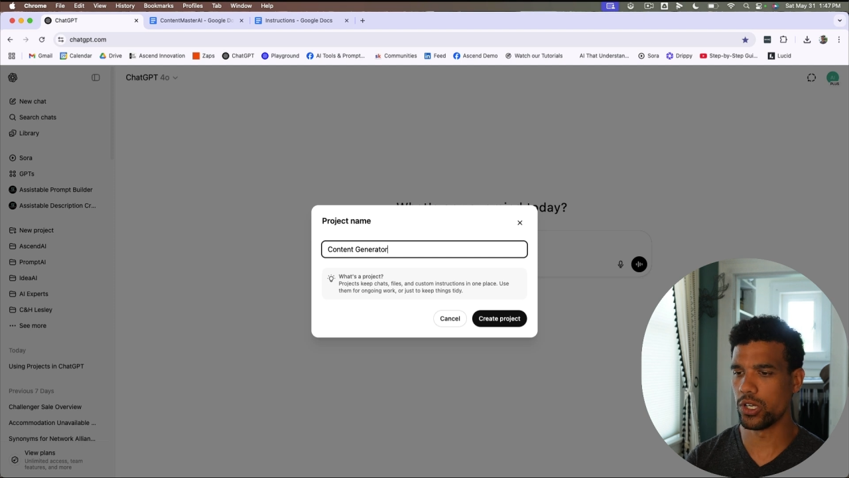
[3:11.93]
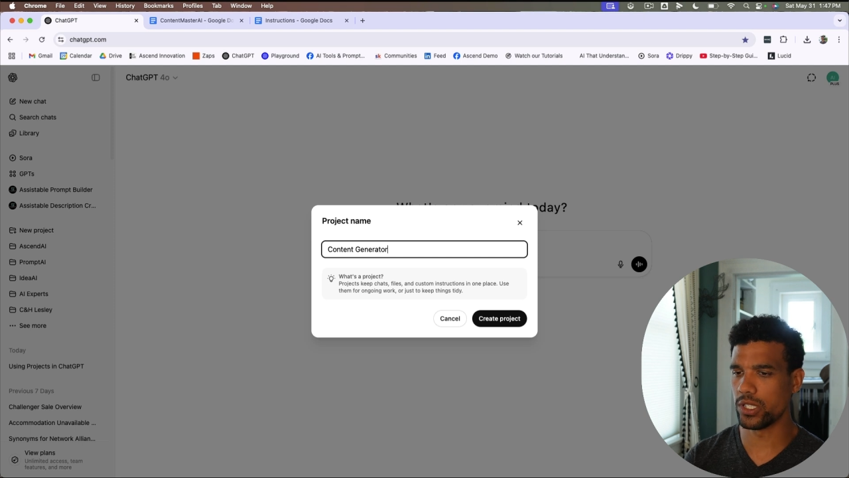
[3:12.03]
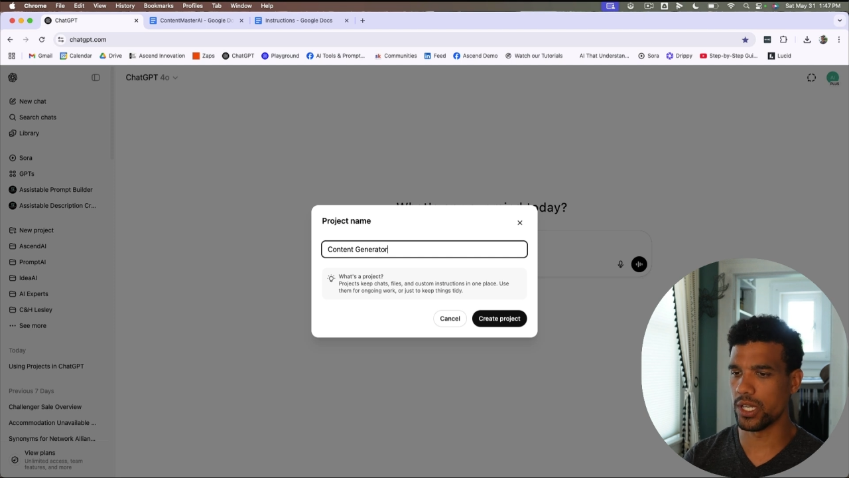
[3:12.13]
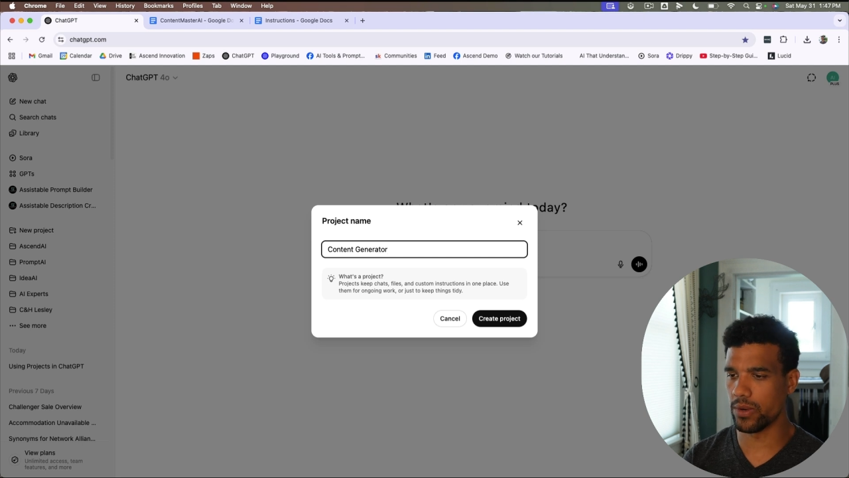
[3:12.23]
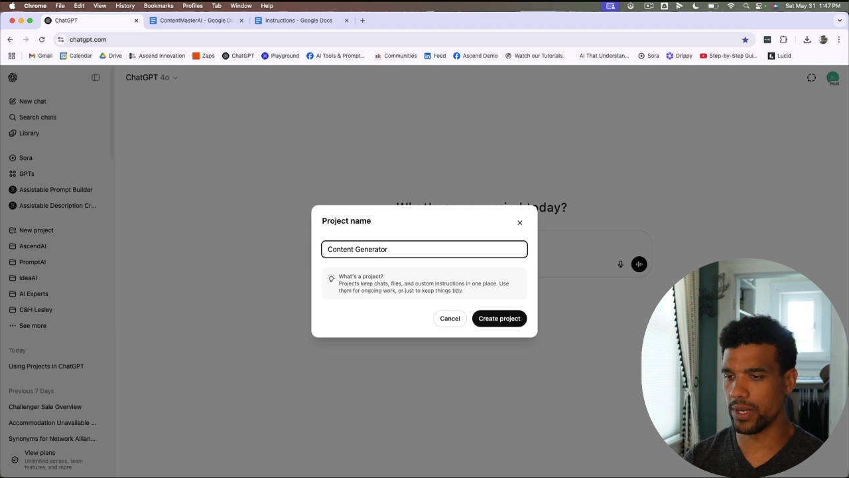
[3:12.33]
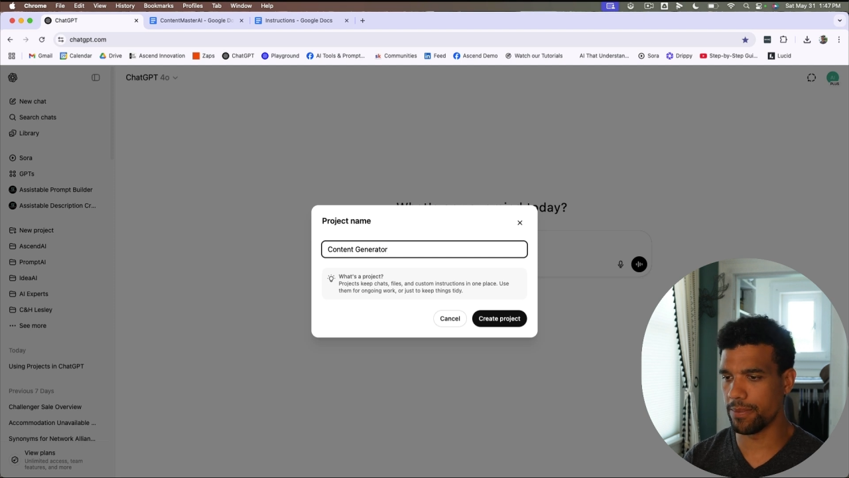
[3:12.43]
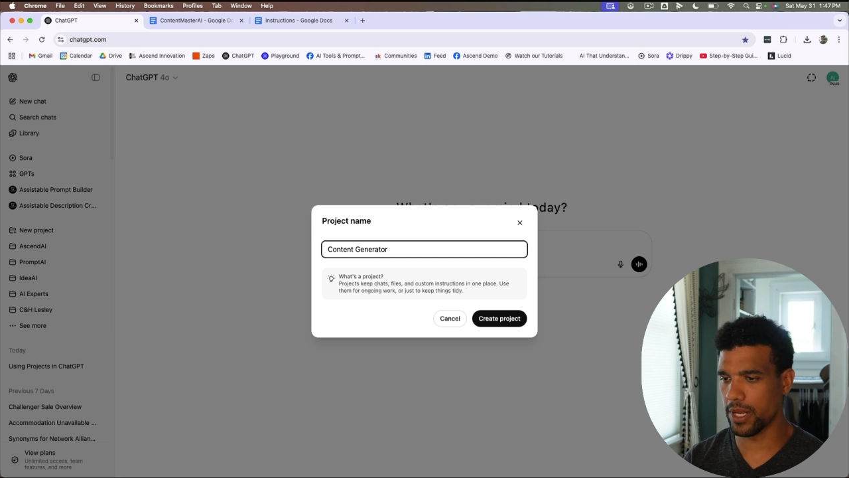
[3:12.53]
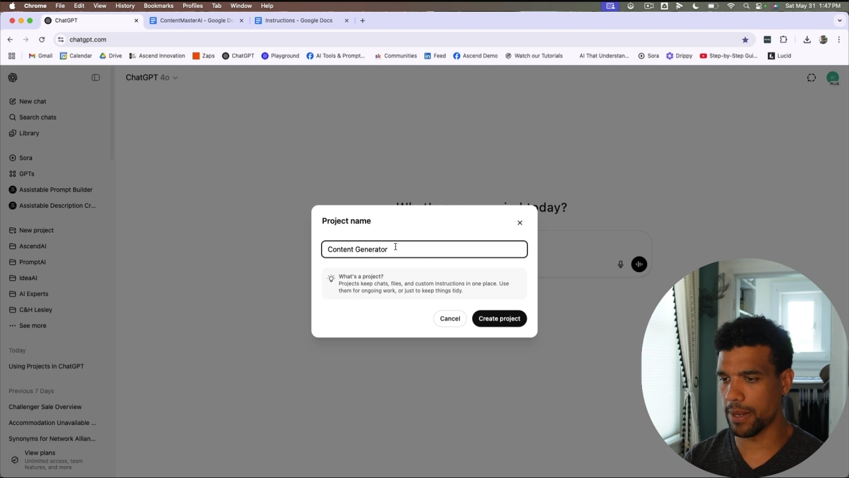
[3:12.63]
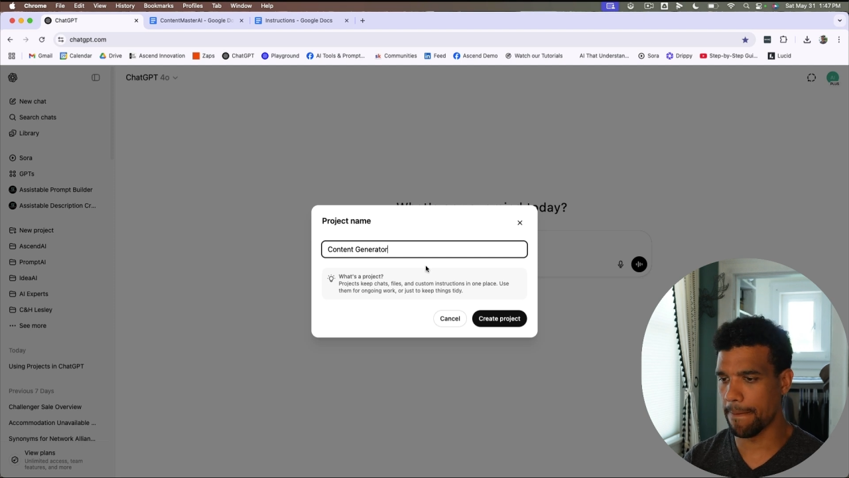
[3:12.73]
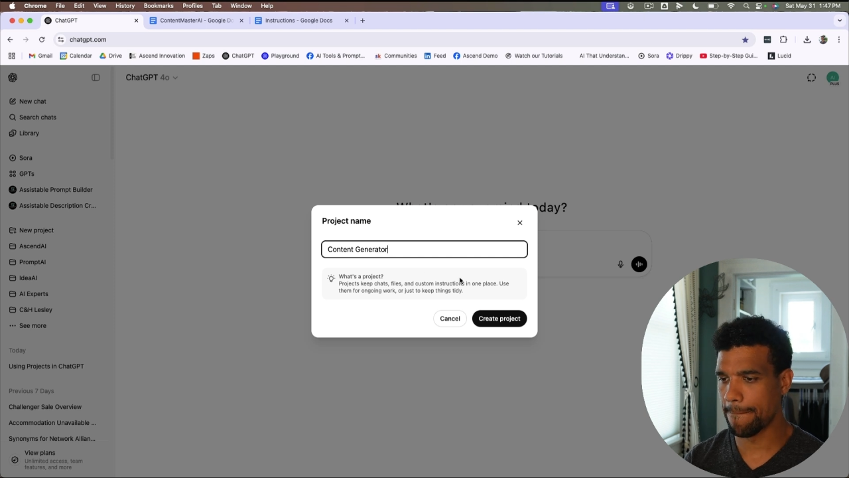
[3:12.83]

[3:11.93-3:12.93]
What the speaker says: is that right? Okay.